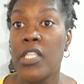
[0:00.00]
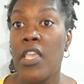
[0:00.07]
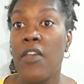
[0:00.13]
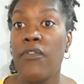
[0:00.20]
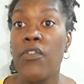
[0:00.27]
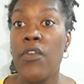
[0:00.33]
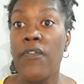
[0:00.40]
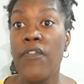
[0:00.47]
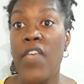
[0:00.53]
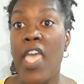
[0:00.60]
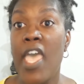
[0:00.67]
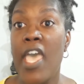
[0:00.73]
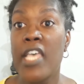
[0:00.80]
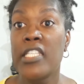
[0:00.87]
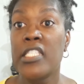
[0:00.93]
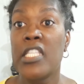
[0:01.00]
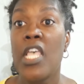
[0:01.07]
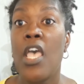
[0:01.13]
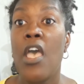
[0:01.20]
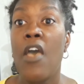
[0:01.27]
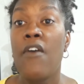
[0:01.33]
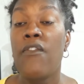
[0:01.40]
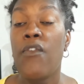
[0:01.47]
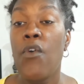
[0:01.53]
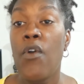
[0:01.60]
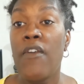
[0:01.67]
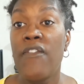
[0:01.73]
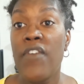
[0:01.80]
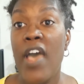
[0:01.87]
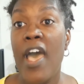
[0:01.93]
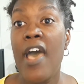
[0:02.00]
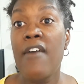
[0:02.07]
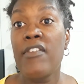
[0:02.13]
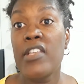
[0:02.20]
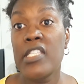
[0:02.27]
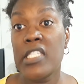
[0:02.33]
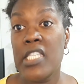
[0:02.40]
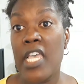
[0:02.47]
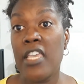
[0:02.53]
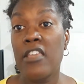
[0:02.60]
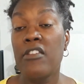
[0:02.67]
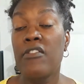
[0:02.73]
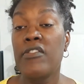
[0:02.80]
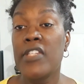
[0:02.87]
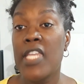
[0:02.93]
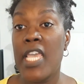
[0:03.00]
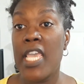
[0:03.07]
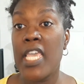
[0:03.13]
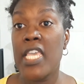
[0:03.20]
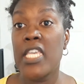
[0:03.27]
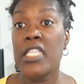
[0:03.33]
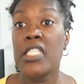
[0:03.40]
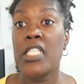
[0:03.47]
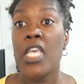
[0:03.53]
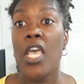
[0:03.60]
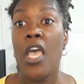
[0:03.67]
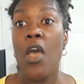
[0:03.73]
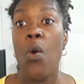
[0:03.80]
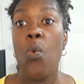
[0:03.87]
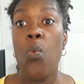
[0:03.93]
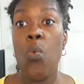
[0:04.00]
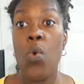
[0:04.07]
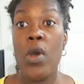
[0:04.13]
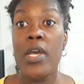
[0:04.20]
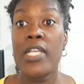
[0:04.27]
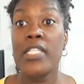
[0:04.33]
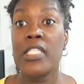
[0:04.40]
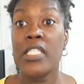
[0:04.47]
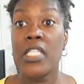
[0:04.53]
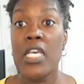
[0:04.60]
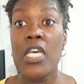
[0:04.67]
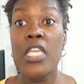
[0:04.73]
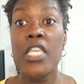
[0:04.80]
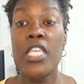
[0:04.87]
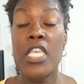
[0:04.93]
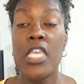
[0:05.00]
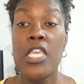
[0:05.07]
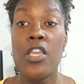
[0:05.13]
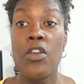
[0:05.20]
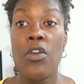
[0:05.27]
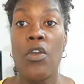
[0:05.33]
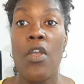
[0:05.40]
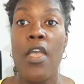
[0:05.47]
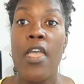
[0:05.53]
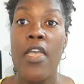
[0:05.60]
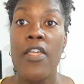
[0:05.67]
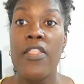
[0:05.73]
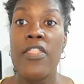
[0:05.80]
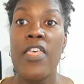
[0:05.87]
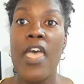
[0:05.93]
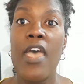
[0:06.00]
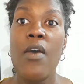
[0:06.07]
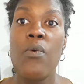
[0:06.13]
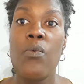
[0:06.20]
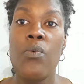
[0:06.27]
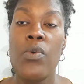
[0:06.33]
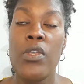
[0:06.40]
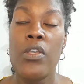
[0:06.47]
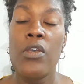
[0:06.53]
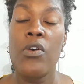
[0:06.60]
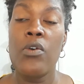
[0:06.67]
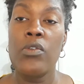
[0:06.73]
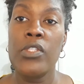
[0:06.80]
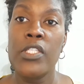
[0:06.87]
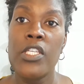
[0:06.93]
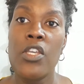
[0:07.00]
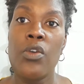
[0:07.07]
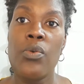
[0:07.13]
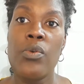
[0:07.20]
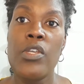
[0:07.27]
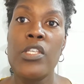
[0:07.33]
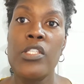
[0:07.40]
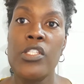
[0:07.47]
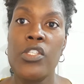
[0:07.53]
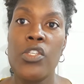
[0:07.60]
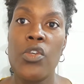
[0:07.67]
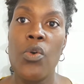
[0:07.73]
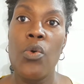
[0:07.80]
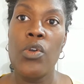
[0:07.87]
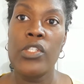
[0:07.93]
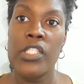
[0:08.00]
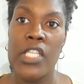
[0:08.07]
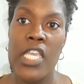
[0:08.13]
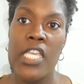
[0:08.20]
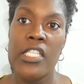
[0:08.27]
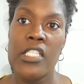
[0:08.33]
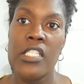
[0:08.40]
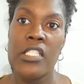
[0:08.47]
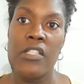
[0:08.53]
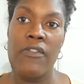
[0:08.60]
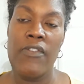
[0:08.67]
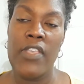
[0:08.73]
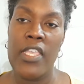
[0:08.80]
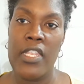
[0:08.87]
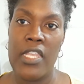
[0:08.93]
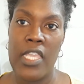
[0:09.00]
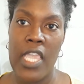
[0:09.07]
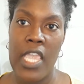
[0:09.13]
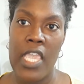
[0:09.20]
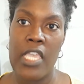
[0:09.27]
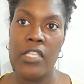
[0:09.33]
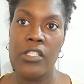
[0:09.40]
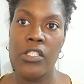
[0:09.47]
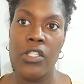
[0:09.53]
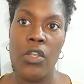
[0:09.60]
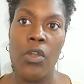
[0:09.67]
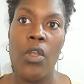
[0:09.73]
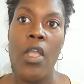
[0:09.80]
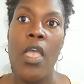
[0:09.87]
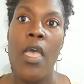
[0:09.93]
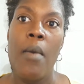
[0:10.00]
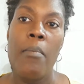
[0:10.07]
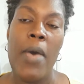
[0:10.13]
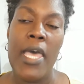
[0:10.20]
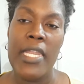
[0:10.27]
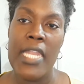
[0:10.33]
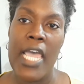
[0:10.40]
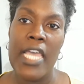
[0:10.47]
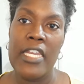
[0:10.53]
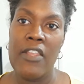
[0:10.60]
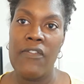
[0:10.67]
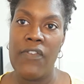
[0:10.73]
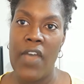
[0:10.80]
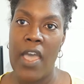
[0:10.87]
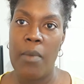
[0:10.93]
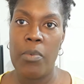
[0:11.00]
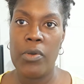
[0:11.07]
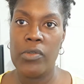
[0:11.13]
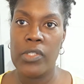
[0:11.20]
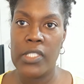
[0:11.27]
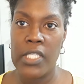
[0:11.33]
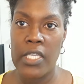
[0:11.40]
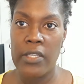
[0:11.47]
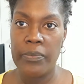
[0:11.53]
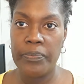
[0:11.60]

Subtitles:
if you fast for 5 consecutive days once a year, that will decrease your chances of getting cancer by 95%.